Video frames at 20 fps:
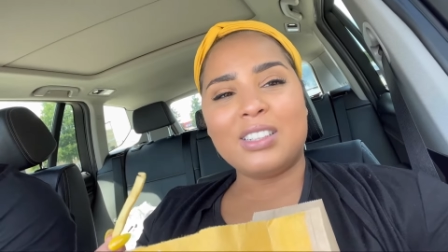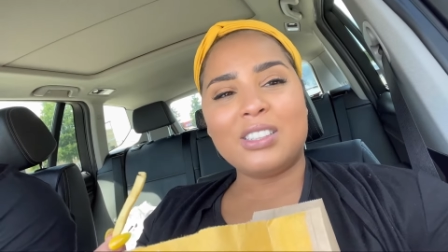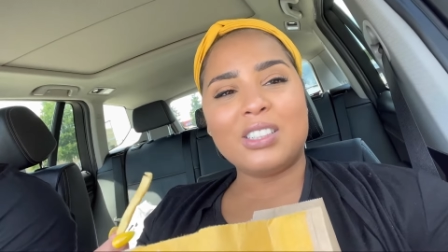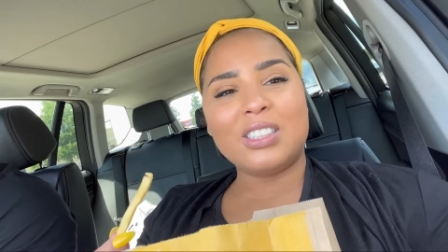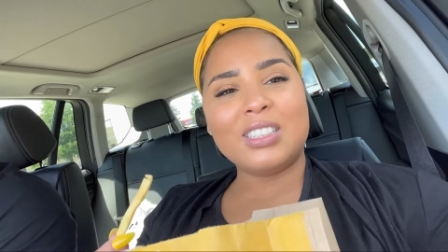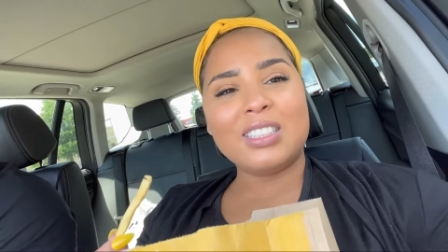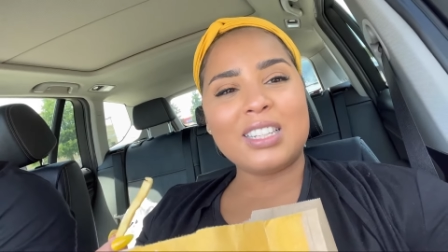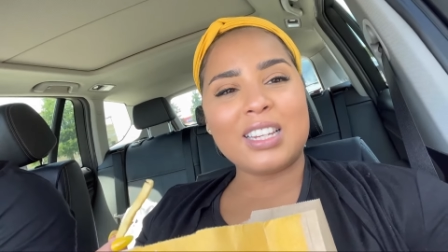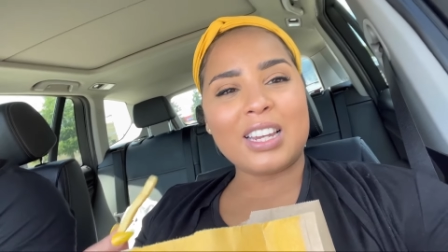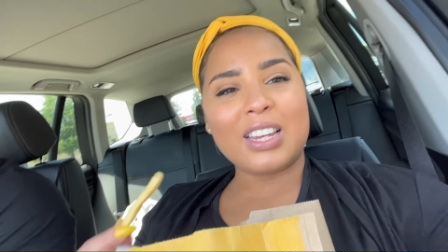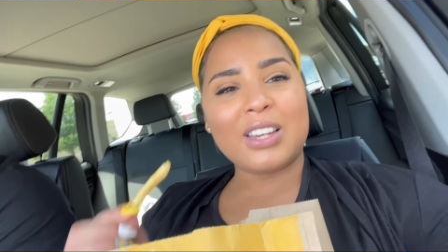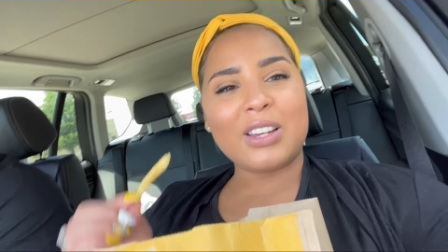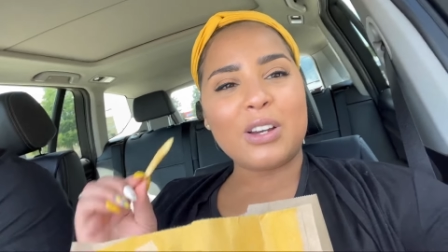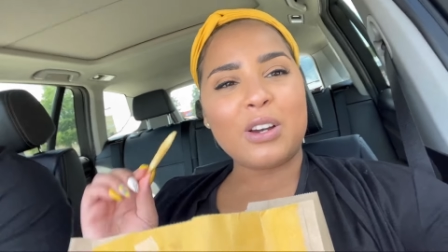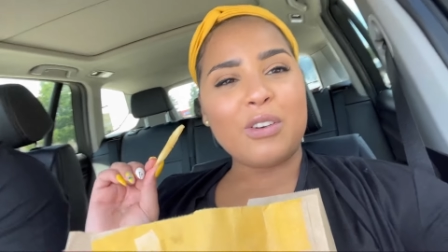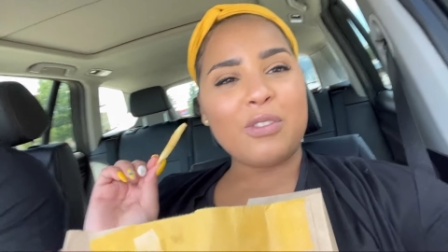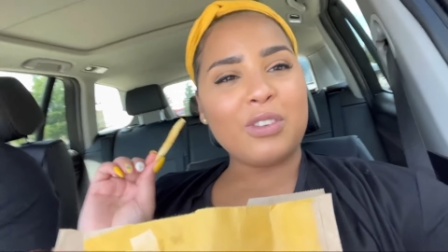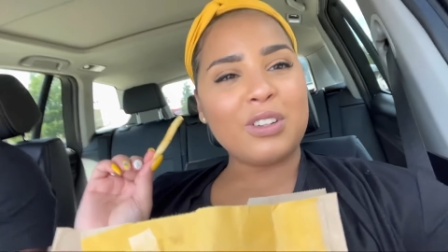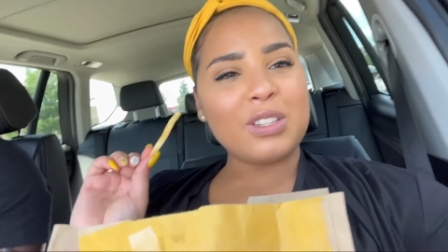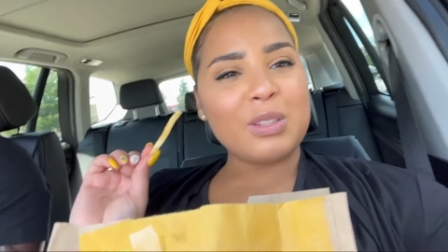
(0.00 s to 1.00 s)
Chantel
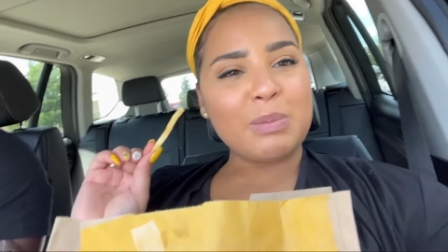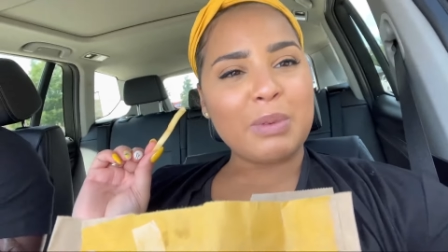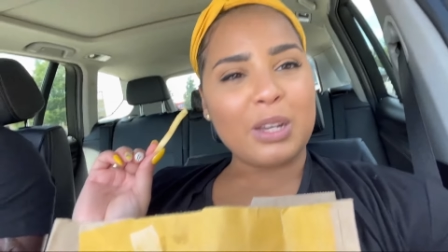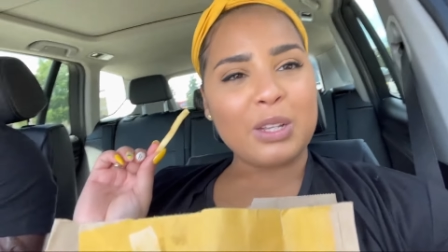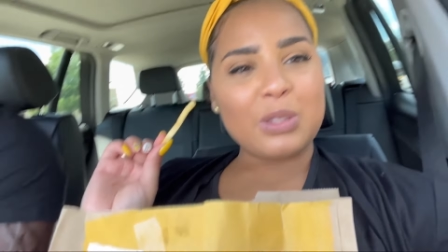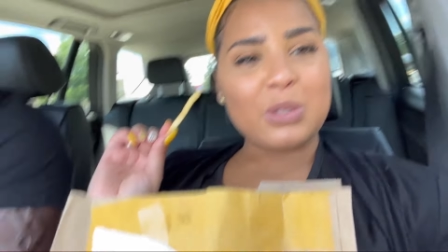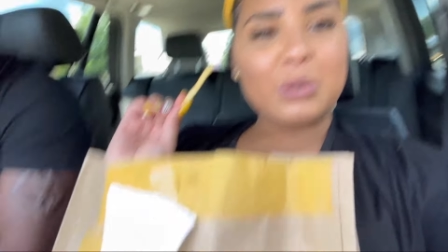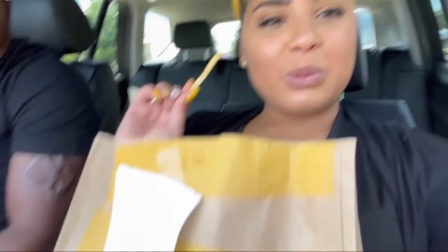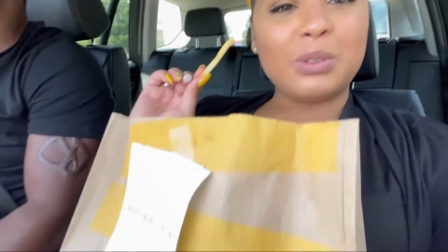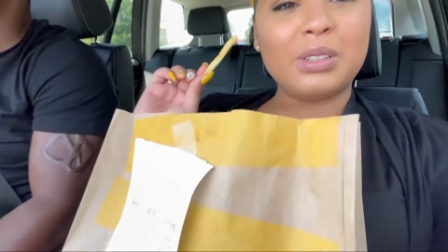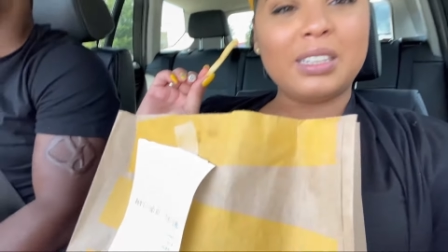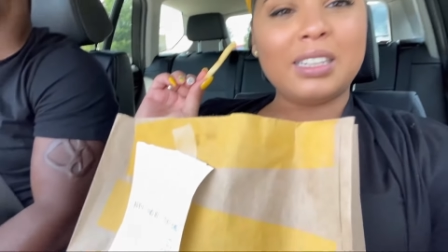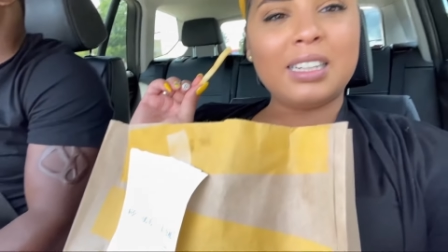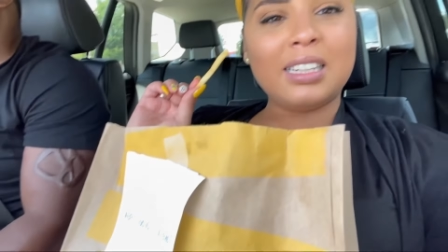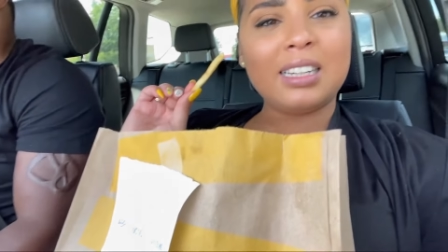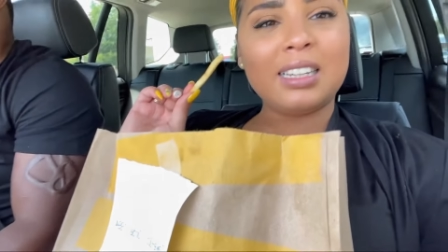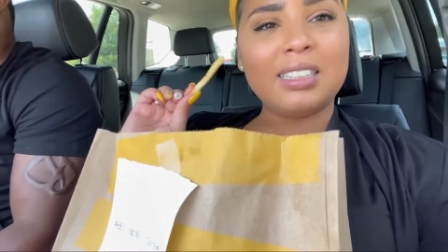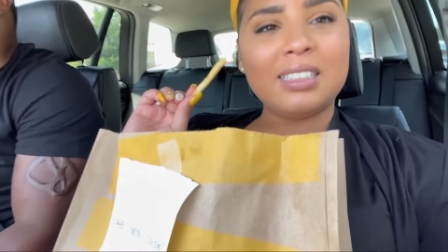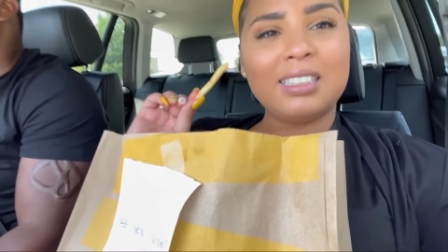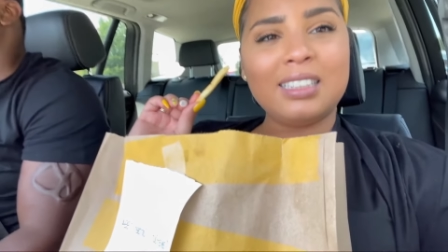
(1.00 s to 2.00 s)
for sponsoring
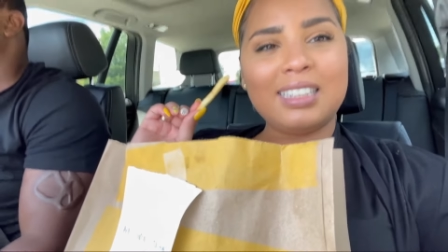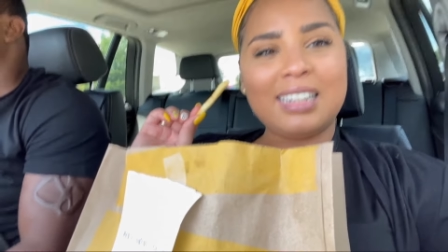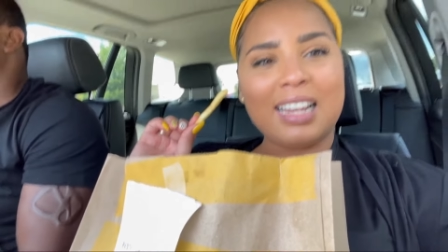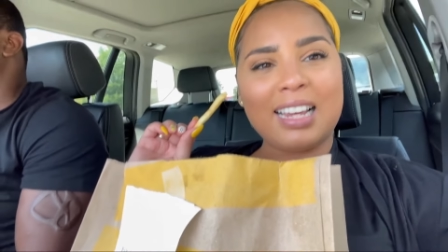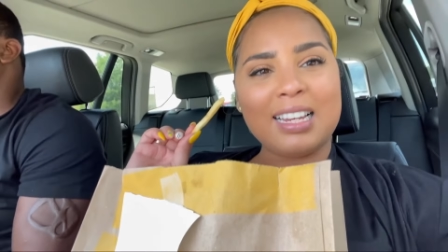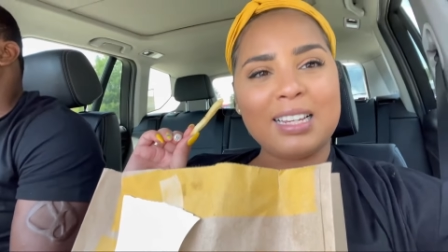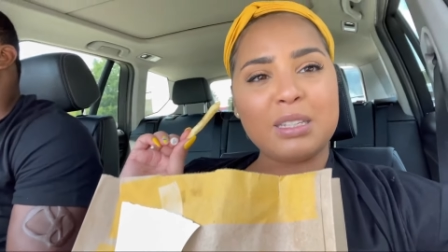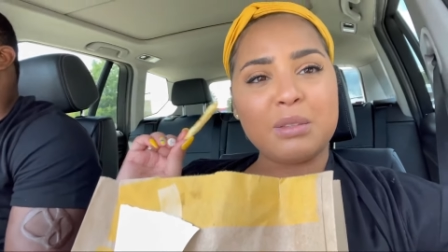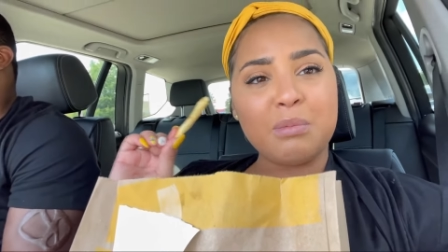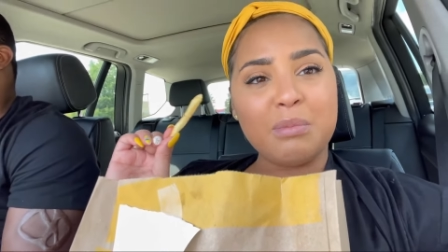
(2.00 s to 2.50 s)
today's